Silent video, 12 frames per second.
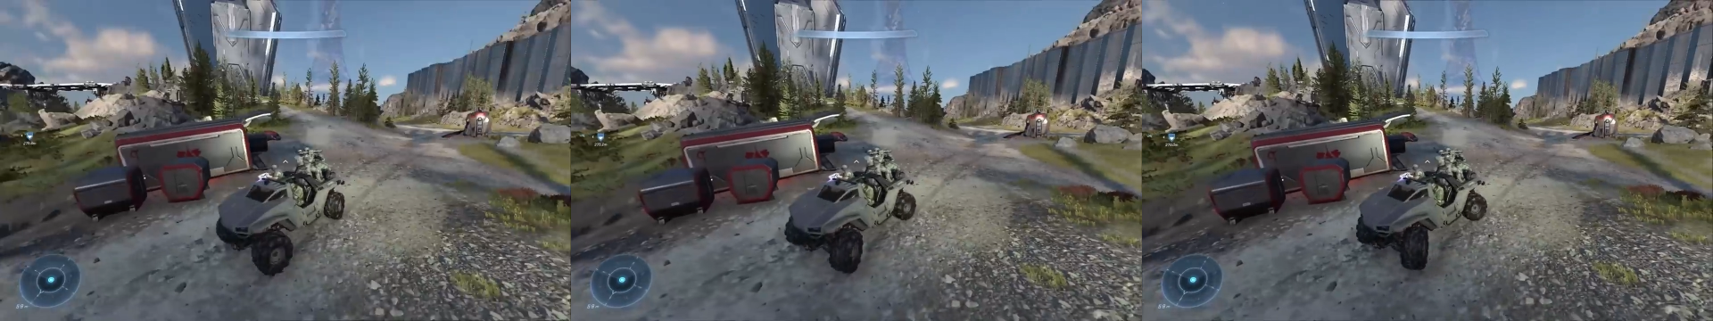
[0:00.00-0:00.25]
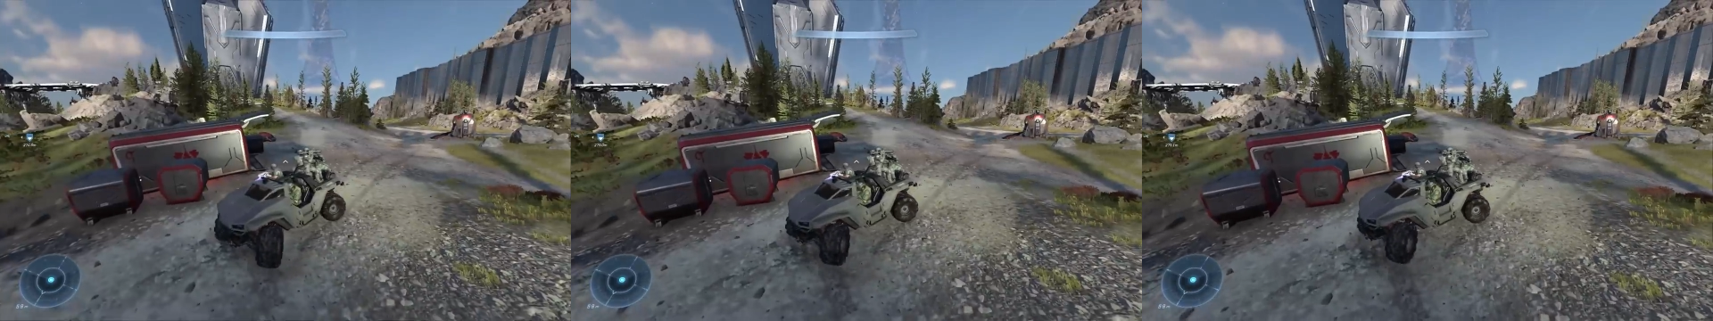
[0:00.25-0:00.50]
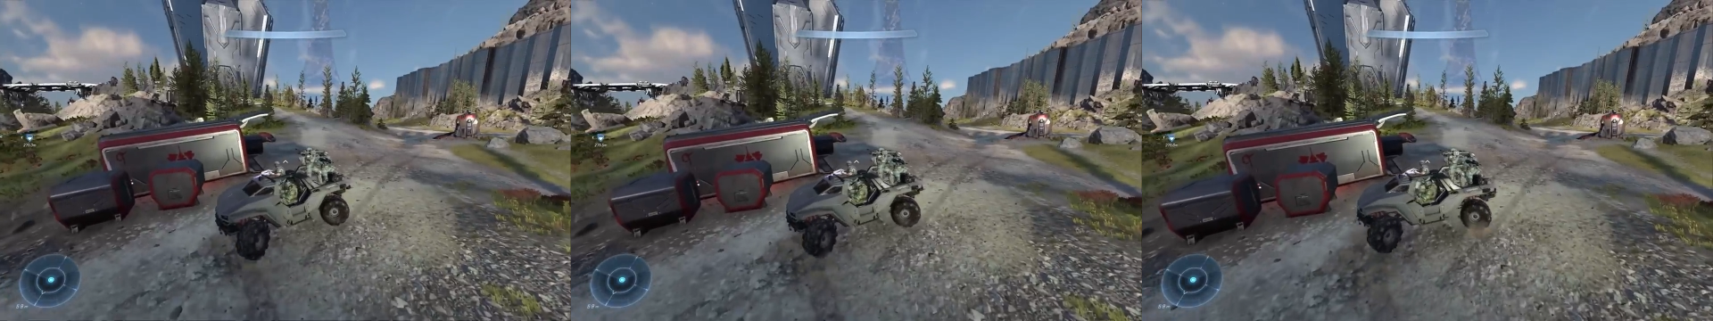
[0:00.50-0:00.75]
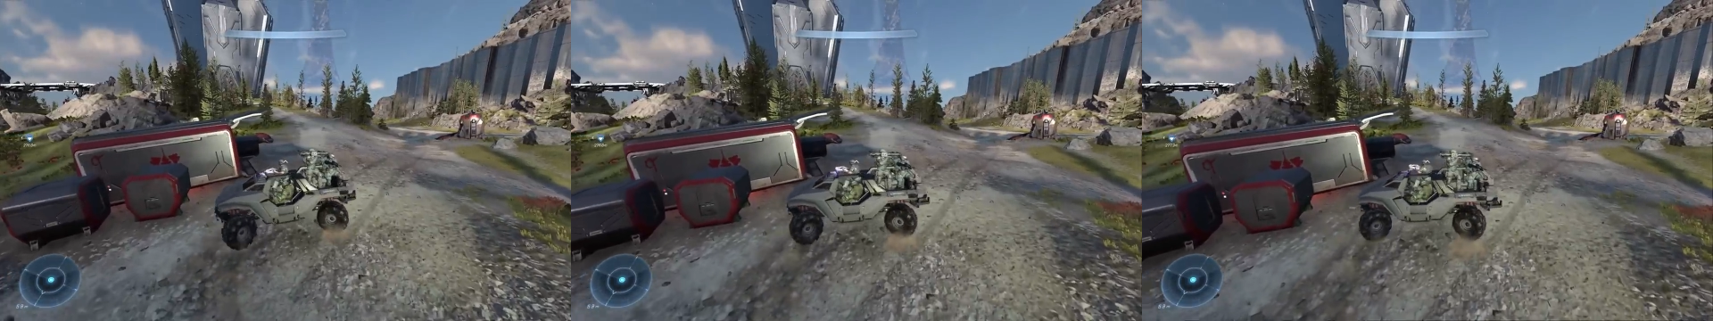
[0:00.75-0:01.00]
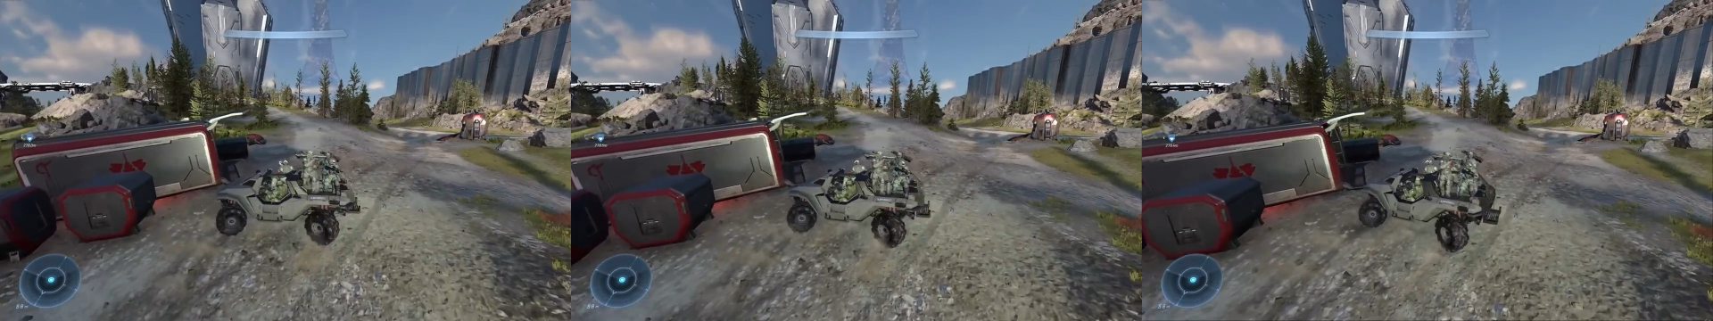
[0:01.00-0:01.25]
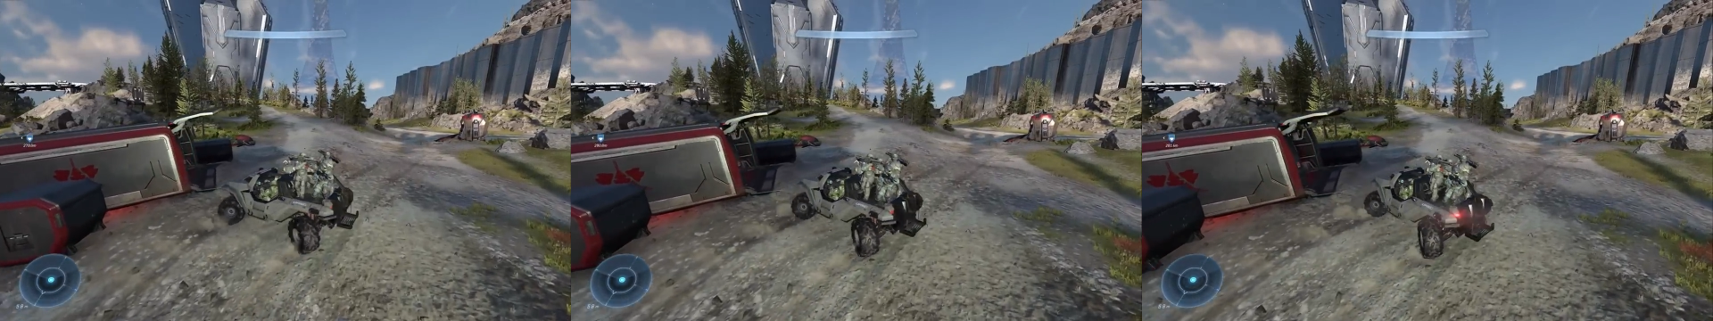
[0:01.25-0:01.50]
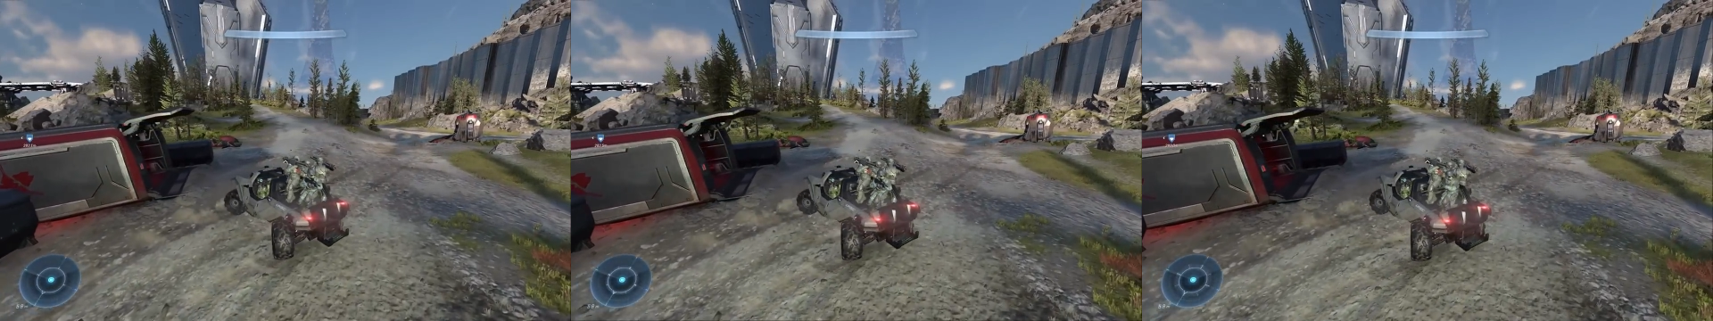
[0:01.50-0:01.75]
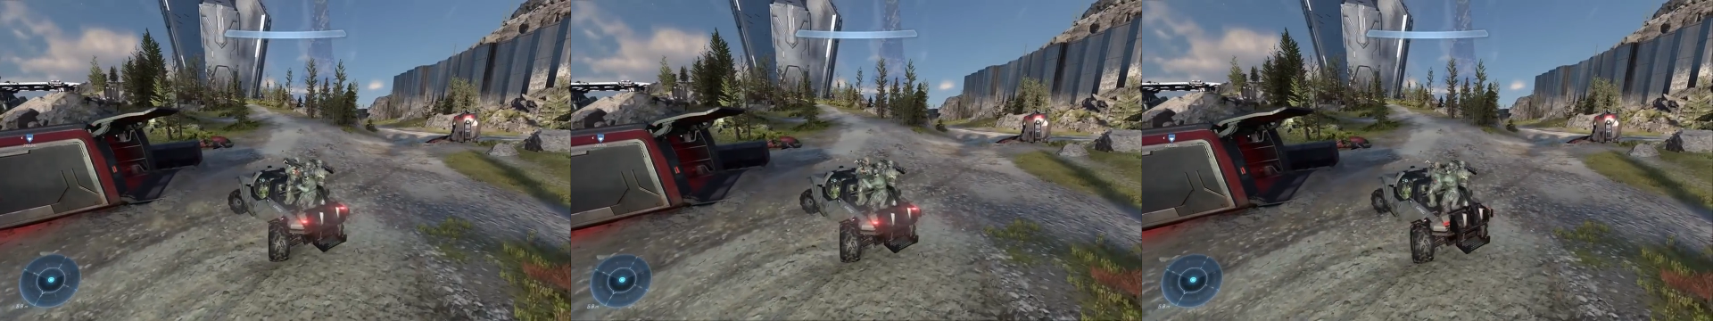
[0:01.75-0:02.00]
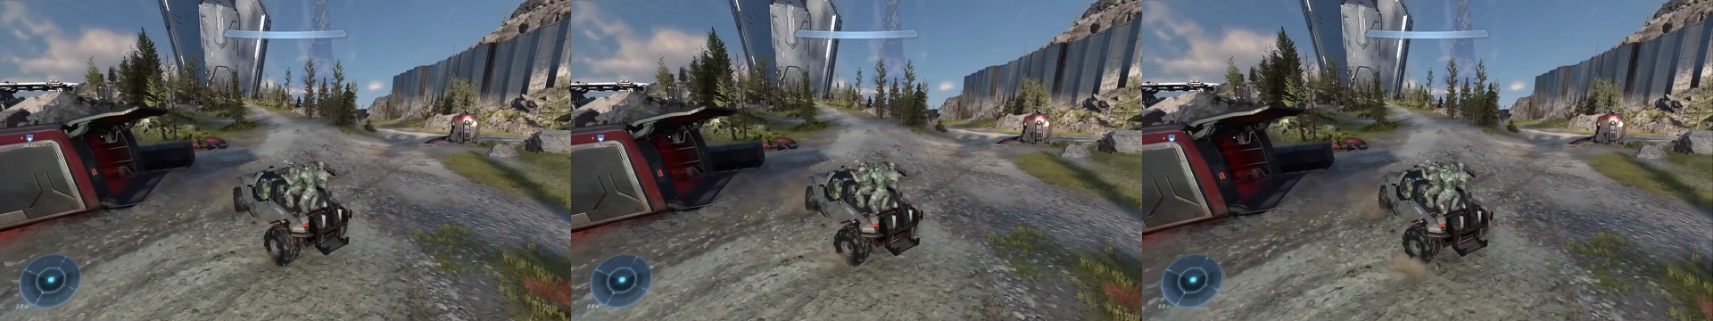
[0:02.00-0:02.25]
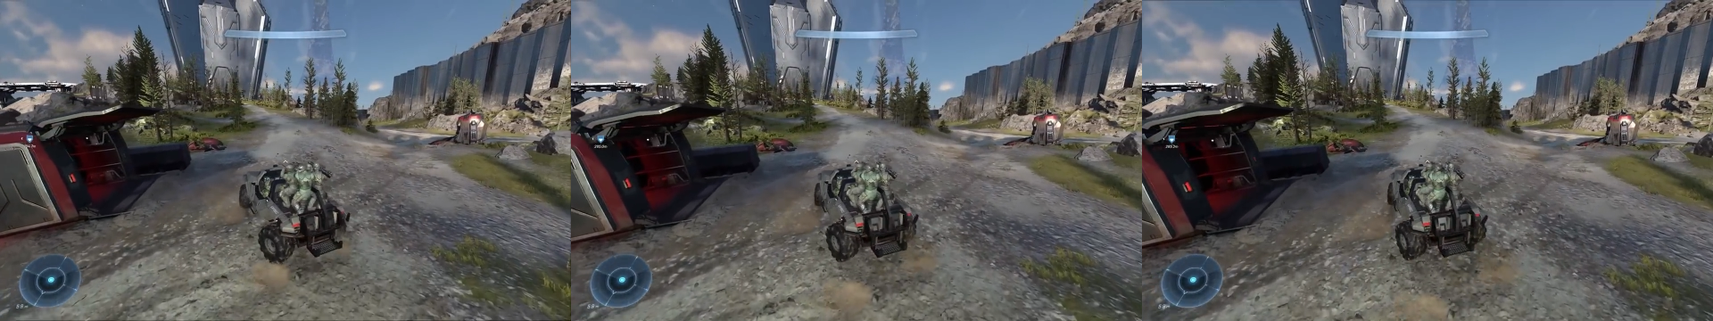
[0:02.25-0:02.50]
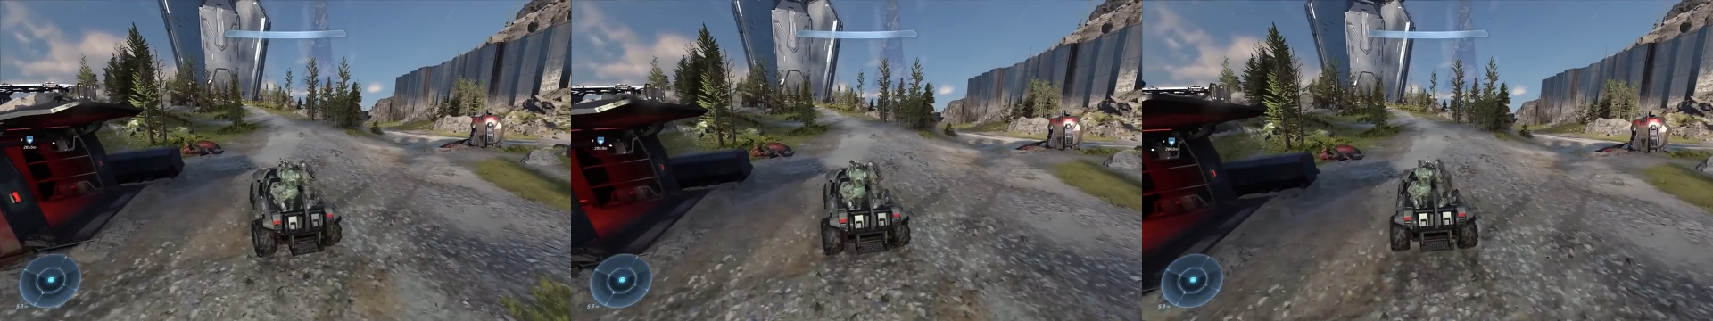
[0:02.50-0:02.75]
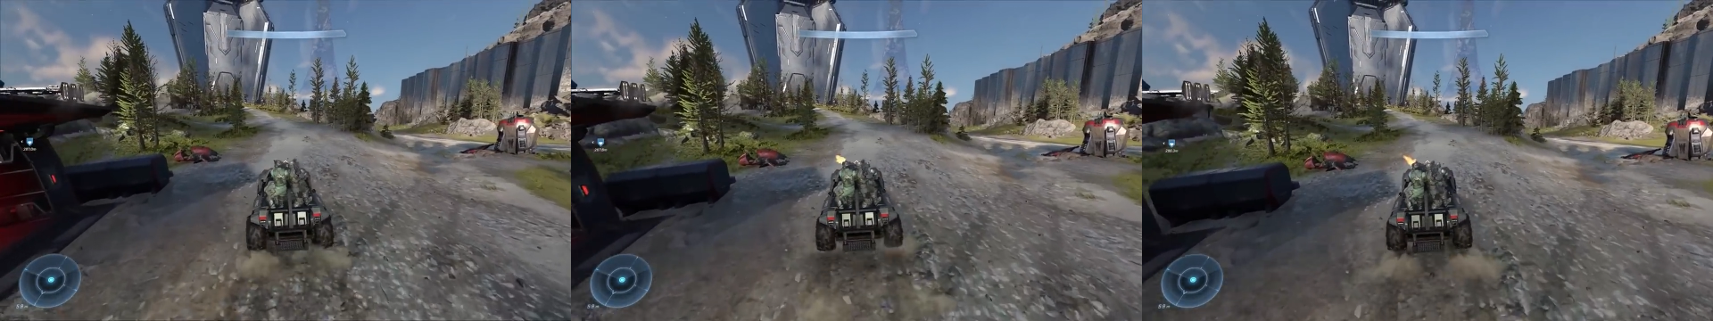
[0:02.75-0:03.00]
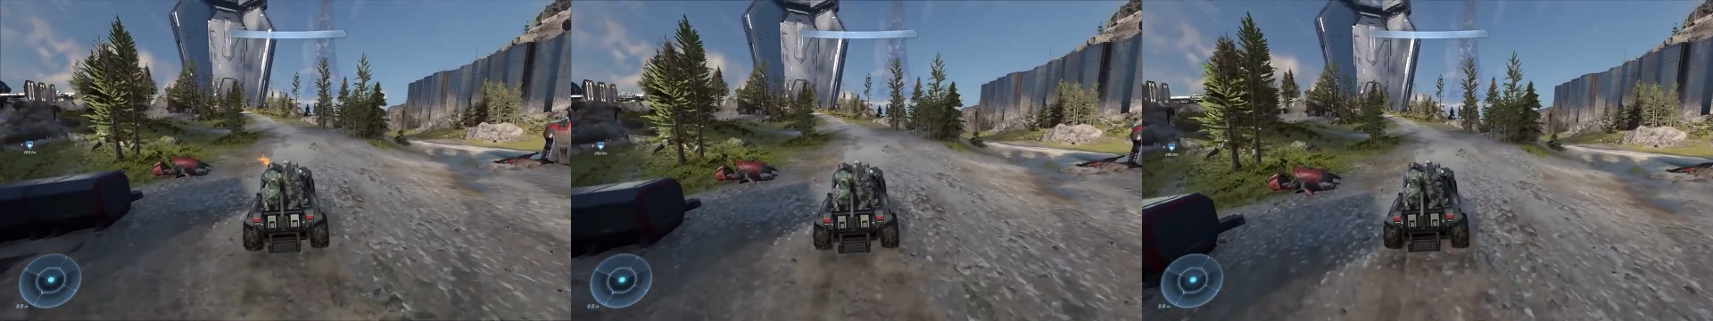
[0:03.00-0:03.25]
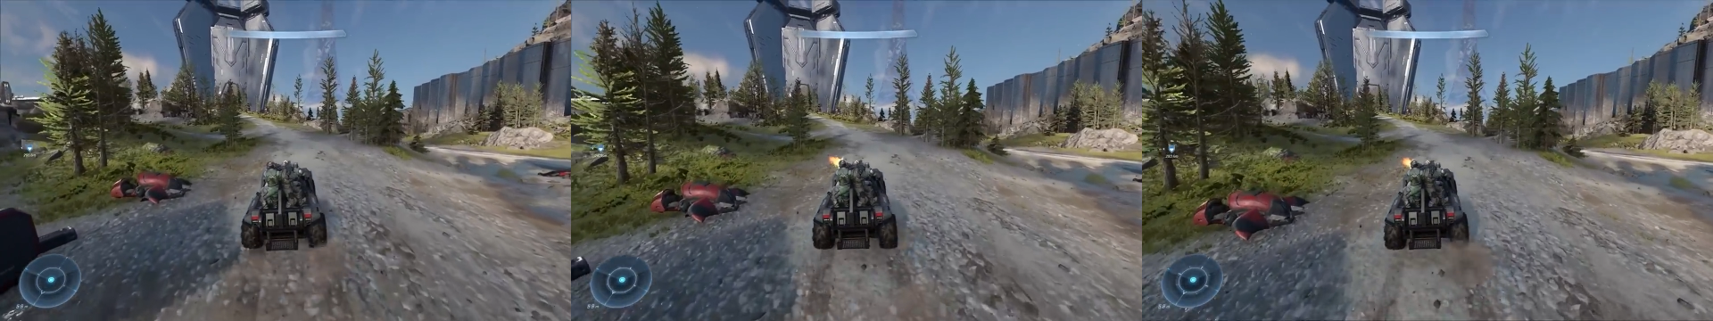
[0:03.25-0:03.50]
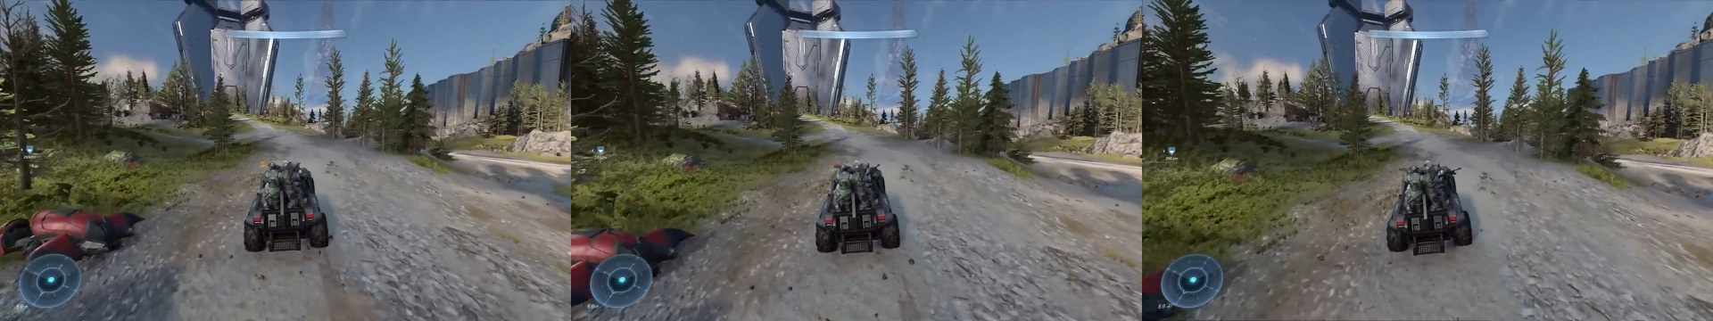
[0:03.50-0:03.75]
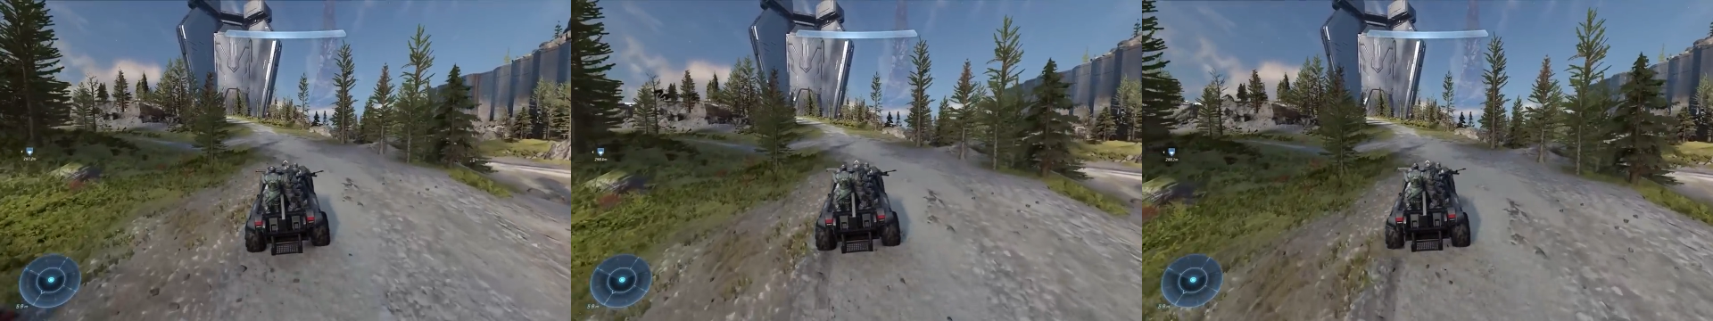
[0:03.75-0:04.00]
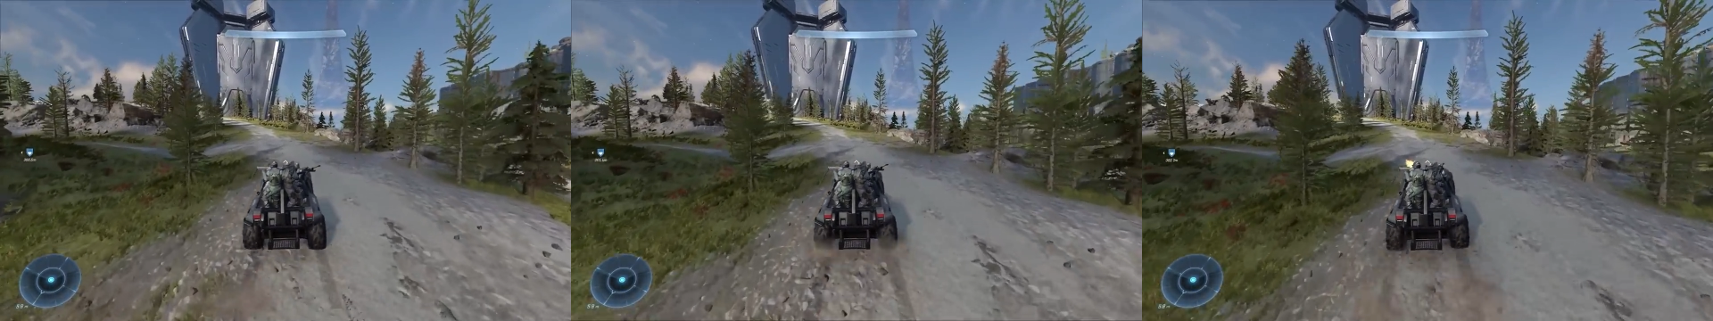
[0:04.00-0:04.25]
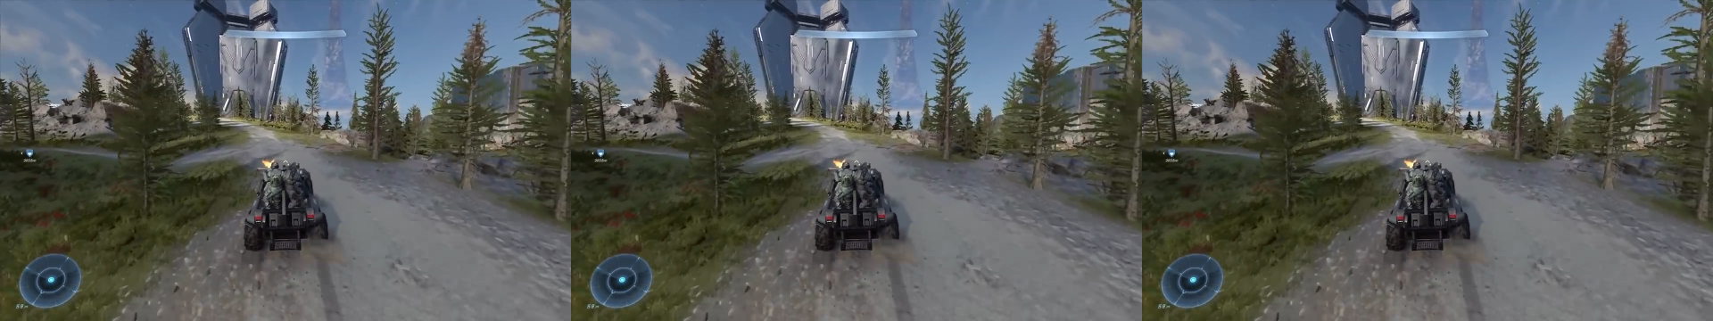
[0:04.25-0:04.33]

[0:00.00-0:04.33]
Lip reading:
(no speaker visible)